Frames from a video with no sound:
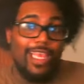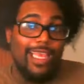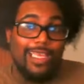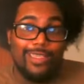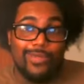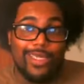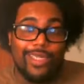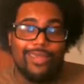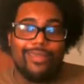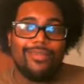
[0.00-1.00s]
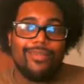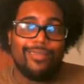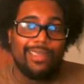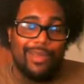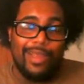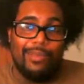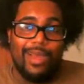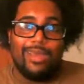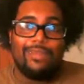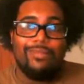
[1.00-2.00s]
it is what it is. It's a great
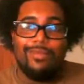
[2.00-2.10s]
mod.